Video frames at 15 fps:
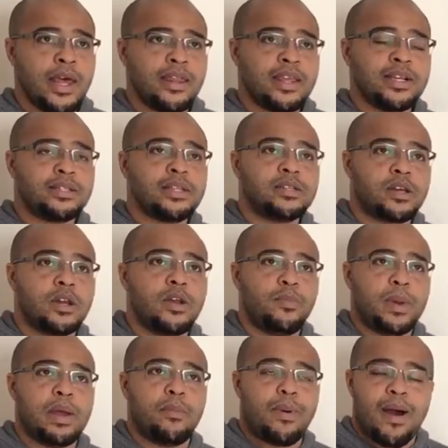this is going to
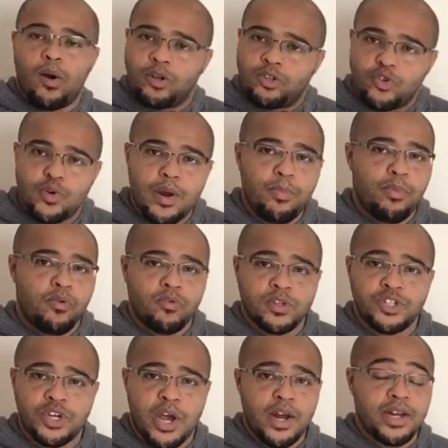be about a trip or a
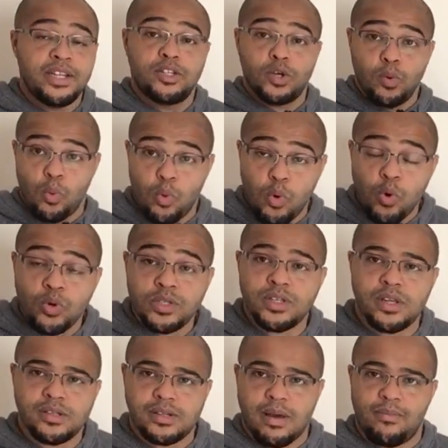journey
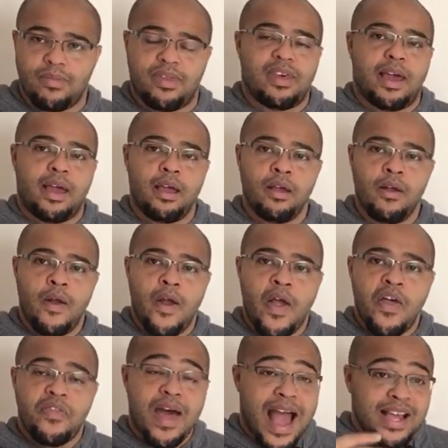towards something
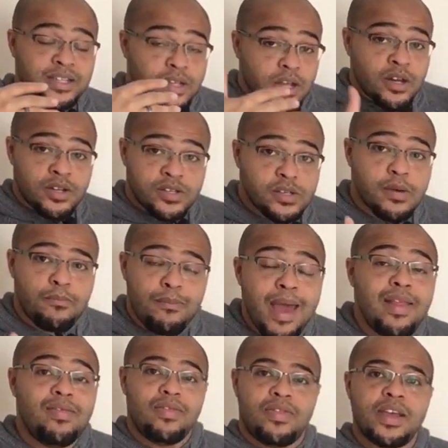that is going to
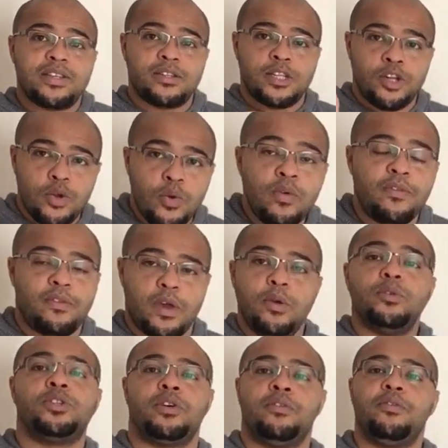cement this new
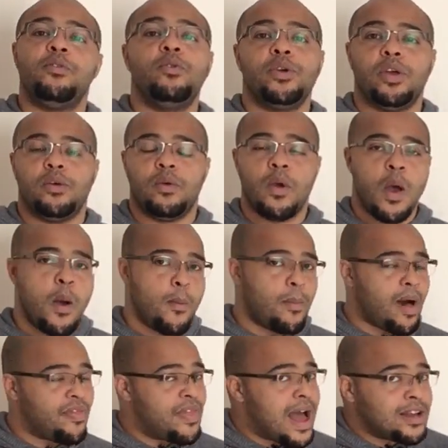future for you.
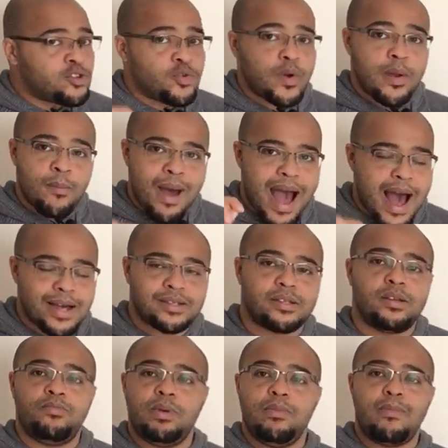But that trip has
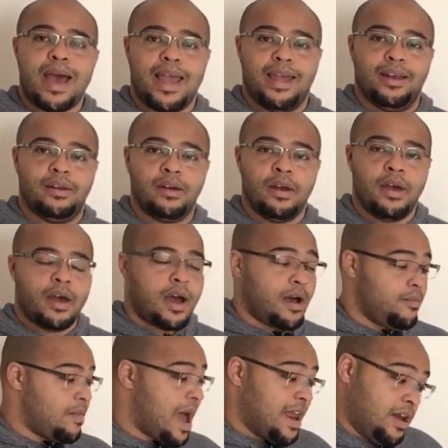to be made.
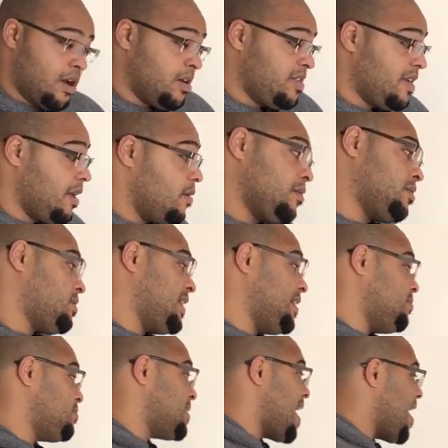Um, and I think
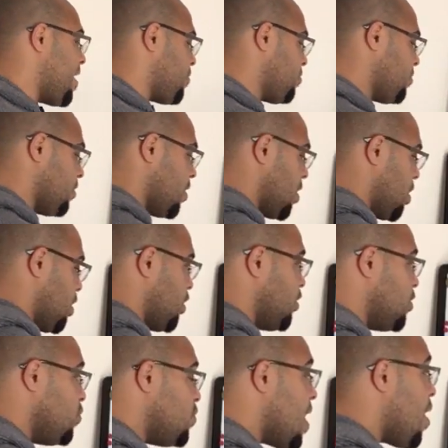deep down,
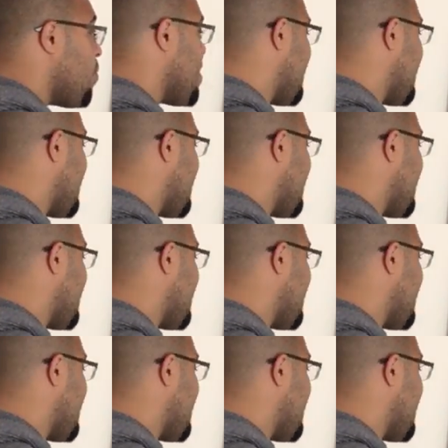you know